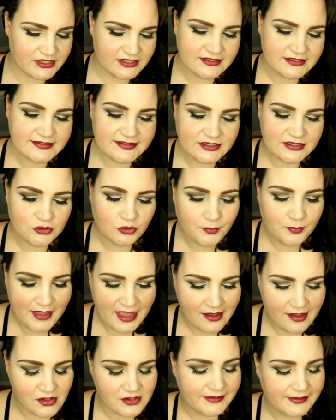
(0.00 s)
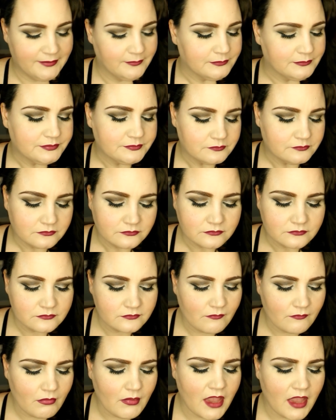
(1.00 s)
Conceal Palette.
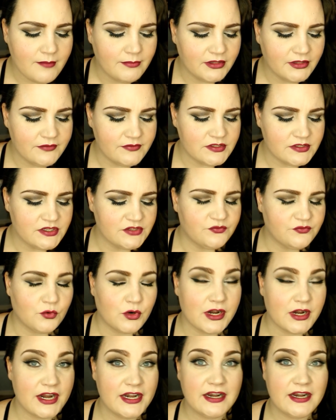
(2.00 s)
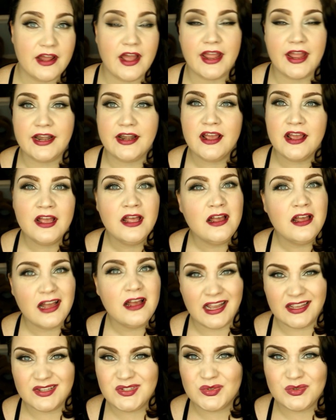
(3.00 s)
I believe this is $4.99.
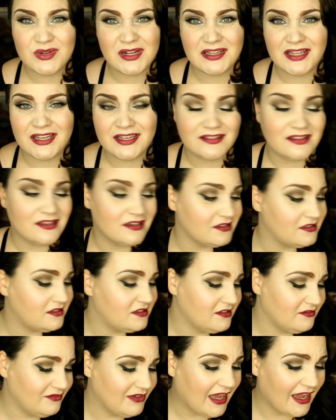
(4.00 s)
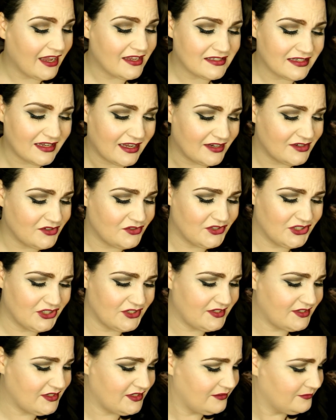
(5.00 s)
I do not like this, guys. I
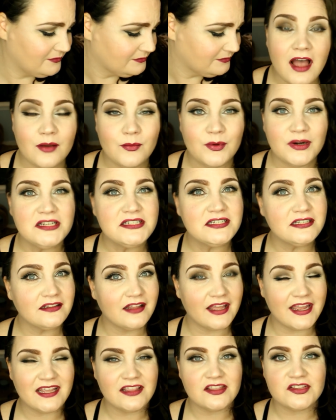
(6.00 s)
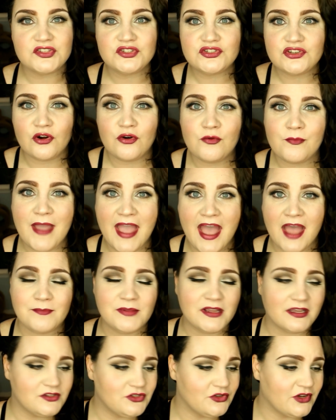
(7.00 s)
just, I wanted to like this so bad
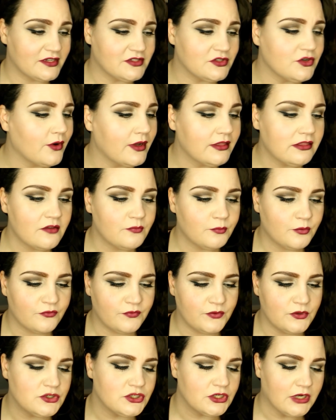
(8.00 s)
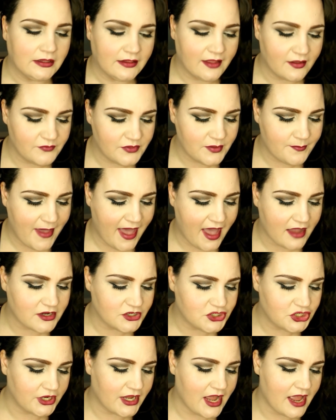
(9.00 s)
because you guys know I love Profusion. I love the
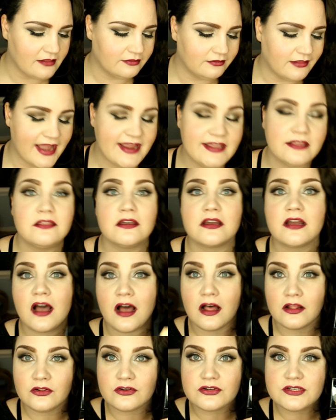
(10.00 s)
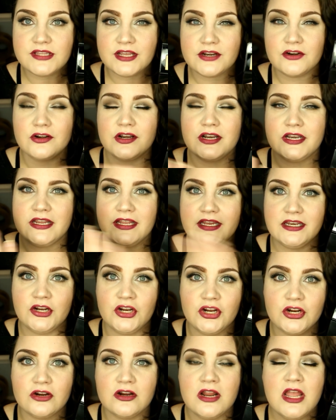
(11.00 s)
packaging. I like the colors that are in, in
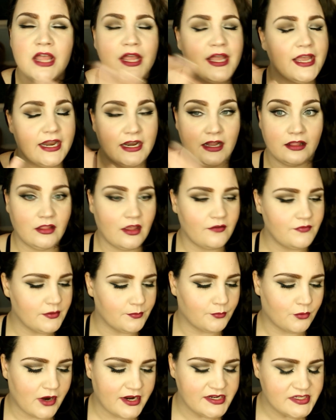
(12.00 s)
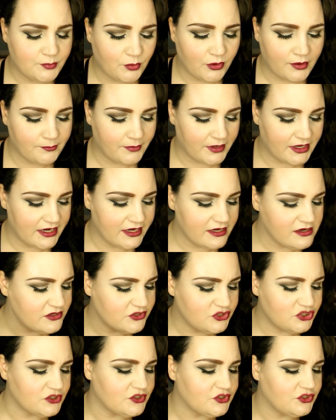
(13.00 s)
here and I love the price point, but it
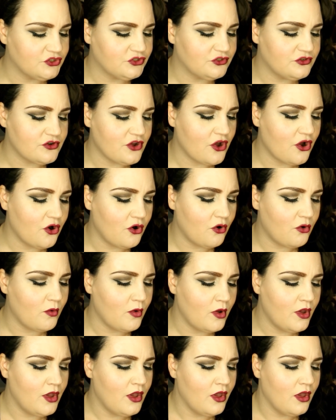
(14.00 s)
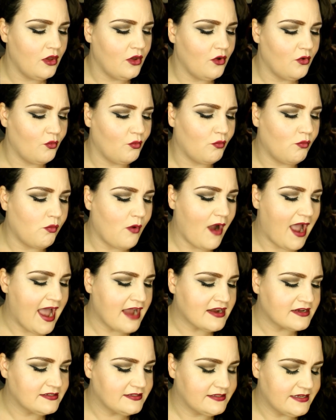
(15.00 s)
is just so
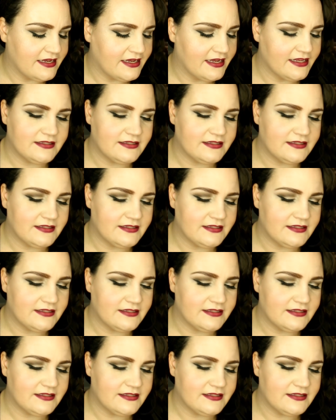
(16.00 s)
waxy.